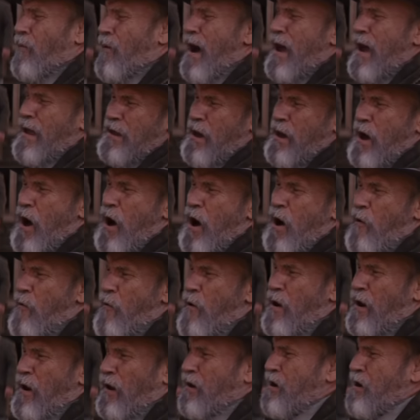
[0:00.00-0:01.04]
Why y'all
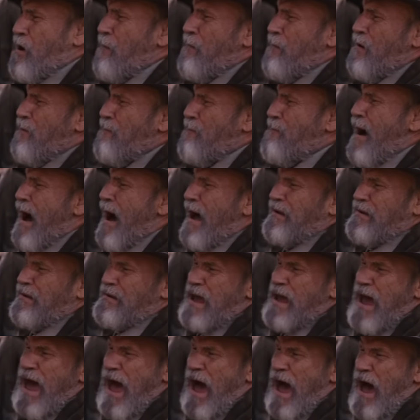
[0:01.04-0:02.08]
wanna come into my
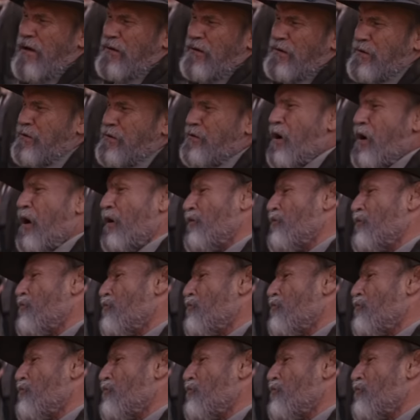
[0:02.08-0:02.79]
town and start